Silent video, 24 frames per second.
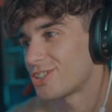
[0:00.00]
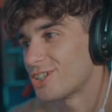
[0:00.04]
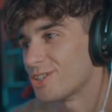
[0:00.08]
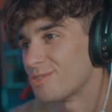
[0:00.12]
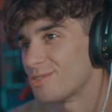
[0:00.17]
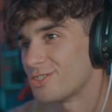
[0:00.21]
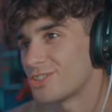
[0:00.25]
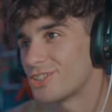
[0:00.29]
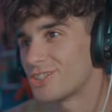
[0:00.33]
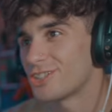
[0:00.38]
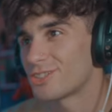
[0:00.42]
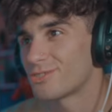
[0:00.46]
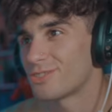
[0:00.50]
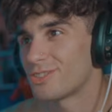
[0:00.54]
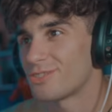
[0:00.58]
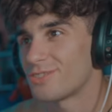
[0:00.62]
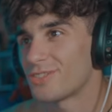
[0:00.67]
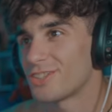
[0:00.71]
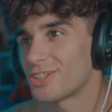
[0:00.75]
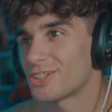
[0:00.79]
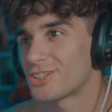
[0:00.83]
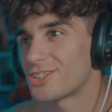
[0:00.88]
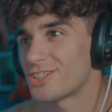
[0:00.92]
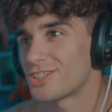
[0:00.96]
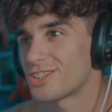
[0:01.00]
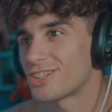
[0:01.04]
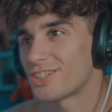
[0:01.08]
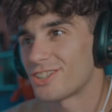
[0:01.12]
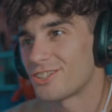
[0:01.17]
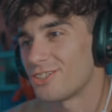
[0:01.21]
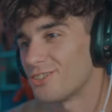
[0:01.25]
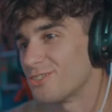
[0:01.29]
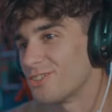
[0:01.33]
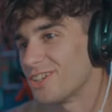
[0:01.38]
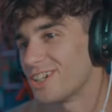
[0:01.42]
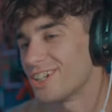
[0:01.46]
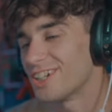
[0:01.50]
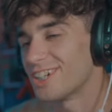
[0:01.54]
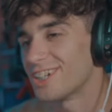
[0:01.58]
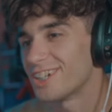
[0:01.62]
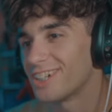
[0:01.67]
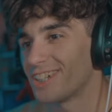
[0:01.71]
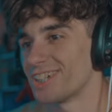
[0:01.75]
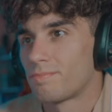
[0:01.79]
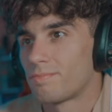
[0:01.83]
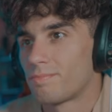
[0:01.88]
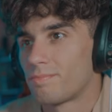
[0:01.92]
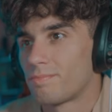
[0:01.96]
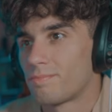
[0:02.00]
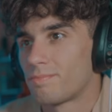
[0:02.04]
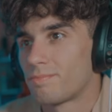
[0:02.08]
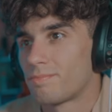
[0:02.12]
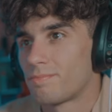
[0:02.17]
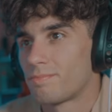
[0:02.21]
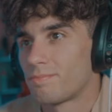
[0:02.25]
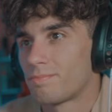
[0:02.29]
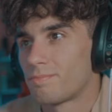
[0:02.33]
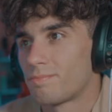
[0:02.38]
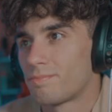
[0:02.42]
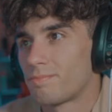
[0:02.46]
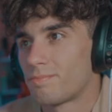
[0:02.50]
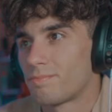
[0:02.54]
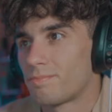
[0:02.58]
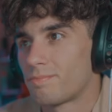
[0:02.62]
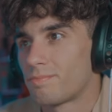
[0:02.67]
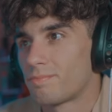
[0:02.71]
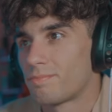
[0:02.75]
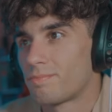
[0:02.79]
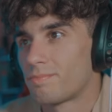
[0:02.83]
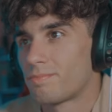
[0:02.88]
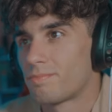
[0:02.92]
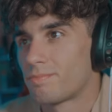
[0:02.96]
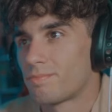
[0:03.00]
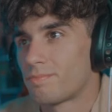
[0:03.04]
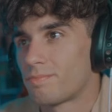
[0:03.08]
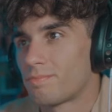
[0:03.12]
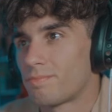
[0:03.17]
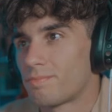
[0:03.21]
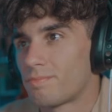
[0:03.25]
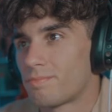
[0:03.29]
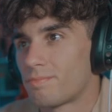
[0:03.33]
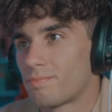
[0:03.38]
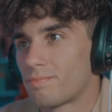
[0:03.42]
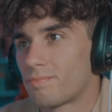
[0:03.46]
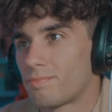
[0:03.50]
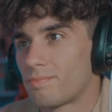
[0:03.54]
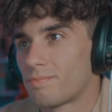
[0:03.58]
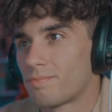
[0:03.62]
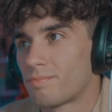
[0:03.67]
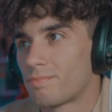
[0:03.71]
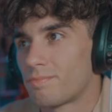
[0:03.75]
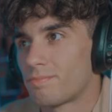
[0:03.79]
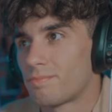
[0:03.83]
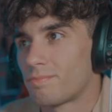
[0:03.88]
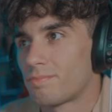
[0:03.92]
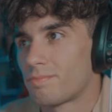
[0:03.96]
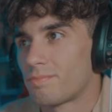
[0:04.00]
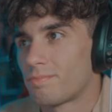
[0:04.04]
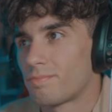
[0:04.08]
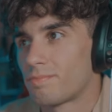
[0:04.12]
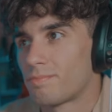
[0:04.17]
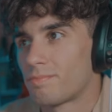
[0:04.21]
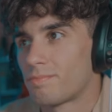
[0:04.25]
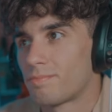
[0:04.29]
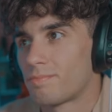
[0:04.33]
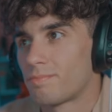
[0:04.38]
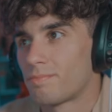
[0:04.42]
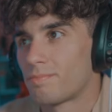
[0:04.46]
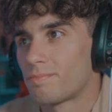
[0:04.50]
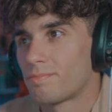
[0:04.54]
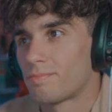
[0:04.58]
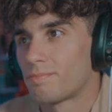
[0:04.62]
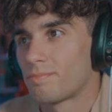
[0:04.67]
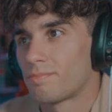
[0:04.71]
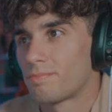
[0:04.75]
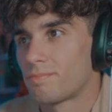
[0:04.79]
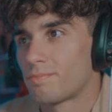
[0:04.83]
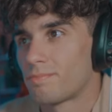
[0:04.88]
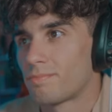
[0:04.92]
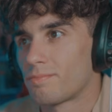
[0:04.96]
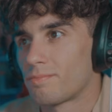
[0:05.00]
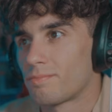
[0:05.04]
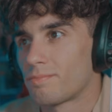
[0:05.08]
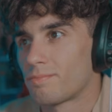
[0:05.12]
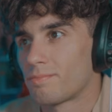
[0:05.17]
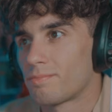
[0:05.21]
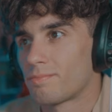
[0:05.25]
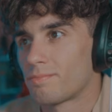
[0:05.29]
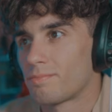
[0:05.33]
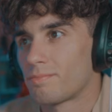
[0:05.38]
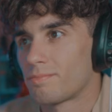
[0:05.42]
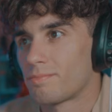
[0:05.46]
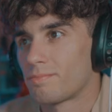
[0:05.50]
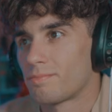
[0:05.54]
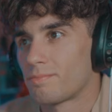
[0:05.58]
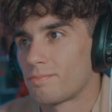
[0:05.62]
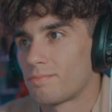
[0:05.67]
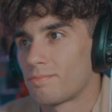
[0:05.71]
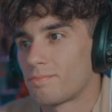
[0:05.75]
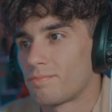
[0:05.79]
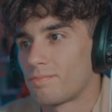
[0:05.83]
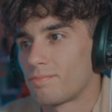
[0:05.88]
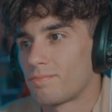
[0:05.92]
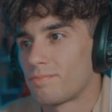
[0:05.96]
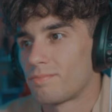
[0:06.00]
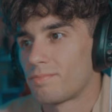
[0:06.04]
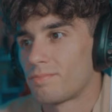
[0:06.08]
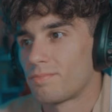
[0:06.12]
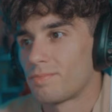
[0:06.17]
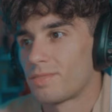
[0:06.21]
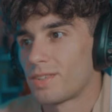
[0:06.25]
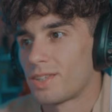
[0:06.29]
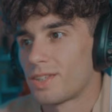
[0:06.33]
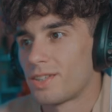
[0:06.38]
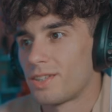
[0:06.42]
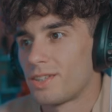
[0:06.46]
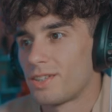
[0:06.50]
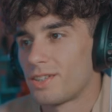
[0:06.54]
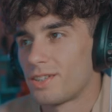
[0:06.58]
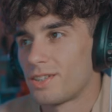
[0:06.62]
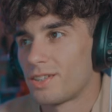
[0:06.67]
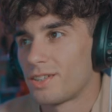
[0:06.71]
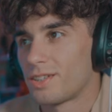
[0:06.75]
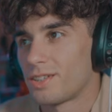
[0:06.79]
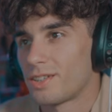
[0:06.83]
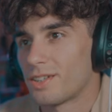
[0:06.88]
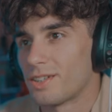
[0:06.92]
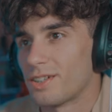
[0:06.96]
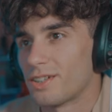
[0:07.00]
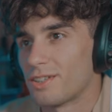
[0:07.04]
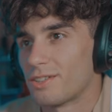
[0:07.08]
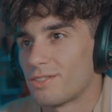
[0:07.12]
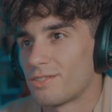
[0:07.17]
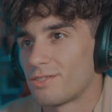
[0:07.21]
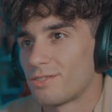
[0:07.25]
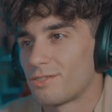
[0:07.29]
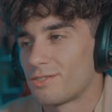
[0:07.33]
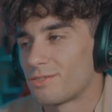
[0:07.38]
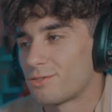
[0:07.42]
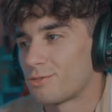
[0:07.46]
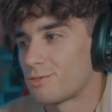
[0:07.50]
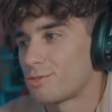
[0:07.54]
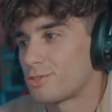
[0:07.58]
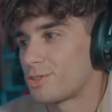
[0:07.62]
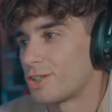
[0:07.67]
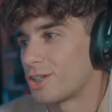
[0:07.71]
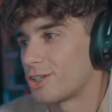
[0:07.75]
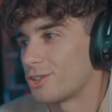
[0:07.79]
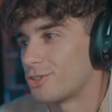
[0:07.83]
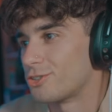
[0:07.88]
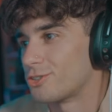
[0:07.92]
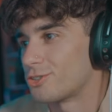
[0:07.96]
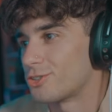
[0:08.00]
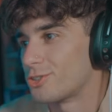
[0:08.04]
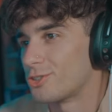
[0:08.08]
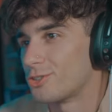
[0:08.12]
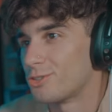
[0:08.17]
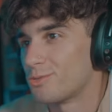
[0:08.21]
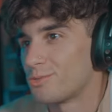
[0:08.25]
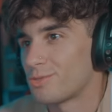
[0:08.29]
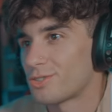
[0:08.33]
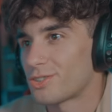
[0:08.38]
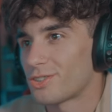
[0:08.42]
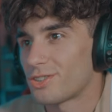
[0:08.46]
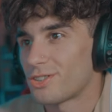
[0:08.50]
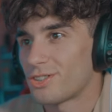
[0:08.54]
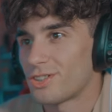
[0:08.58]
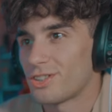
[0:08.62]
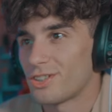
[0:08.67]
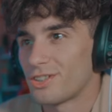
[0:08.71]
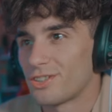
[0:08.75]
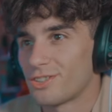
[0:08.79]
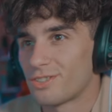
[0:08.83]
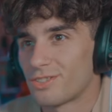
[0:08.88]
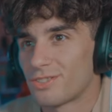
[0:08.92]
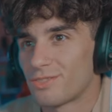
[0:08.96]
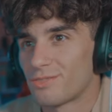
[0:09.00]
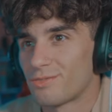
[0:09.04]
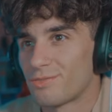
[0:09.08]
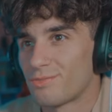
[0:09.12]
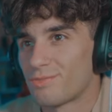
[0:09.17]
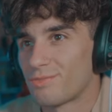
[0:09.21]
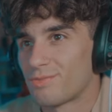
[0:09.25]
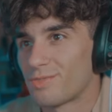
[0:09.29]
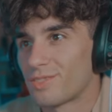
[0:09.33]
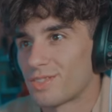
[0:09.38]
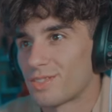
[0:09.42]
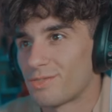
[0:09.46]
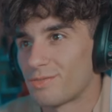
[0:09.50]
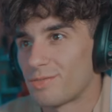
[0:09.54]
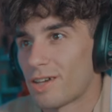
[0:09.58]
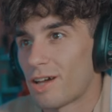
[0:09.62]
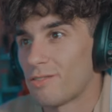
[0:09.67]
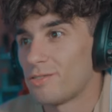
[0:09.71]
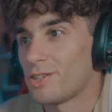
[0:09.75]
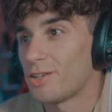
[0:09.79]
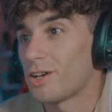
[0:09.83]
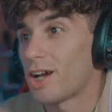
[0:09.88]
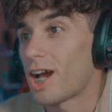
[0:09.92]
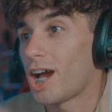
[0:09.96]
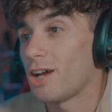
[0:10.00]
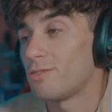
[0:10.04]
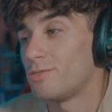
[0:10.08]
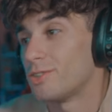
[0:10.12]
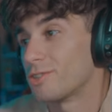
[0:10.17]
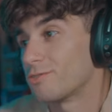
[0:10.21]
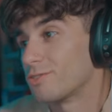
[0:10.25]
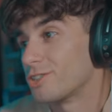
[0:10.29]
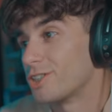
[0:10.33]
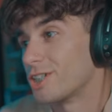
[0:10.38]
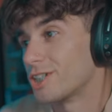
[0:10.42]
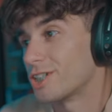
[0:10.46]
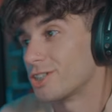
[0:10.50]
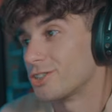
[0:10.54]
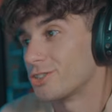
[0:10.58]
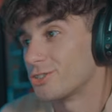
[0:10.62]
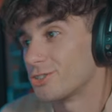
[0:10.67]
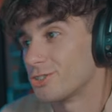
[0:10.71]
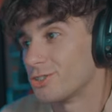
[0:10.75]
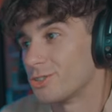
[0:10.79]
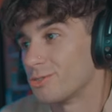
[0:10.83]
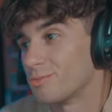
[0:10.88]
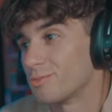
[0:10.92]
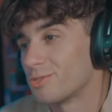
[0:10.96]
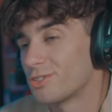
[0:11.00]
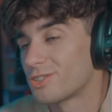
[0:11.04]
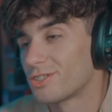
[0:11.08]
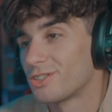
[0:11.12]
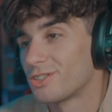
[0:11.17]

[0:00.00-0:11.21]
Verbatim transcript: She doesn't want to feel like she's in their way. Are you sure about okay. this? I think it's gonna be fun. Ready? Yeah, go. Yeah. Taking shrooms, alright. I've never I've never taken shrooms.